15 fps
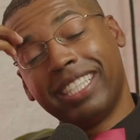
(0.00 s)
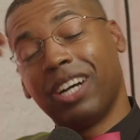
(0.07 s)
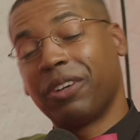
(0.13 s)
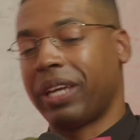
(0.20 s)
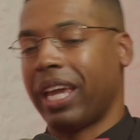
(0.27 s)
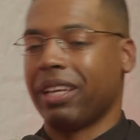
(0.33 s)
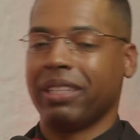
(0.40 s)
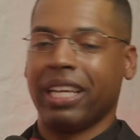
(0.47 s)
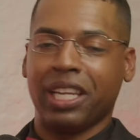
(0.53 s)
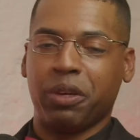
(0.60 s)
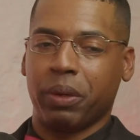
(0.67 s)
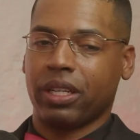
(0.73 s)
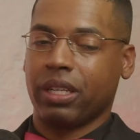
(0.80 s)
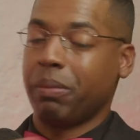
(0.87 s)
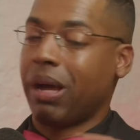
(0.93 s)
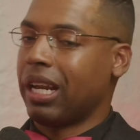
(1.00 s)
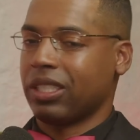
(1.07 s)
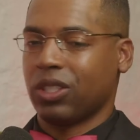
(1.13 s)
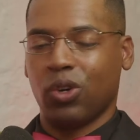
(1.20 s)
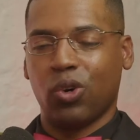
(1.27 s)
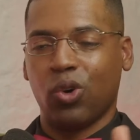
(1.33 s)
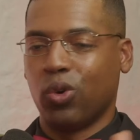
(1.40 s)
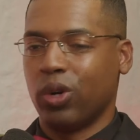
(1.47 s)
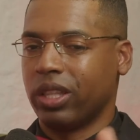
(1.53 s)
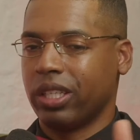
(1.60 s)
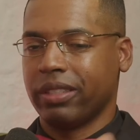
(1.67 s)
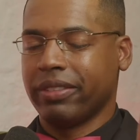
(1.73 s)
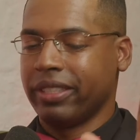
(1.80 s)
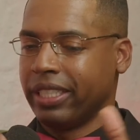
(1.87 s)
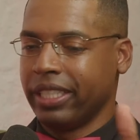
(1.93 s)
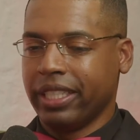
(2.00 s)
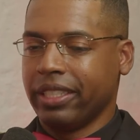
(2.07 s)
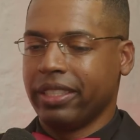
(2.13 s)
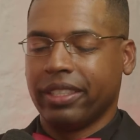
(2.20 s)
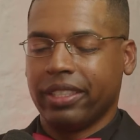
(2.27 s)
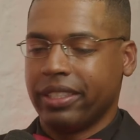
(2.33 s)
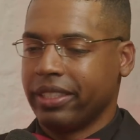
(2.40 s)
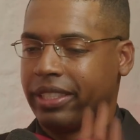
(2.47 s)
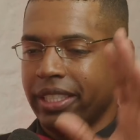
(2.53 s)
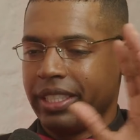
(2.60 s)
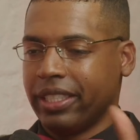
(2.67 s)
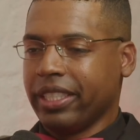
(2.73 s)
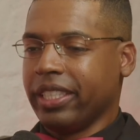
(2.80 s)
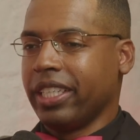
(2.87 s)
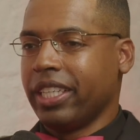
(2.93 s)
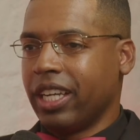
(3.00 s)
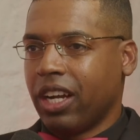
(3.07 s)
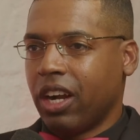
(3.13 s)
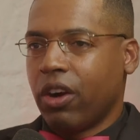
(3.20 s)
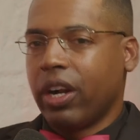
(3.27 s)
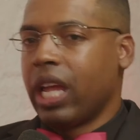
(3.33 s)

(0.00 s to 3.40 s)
okay, anyway, Kamala's a whole other. Her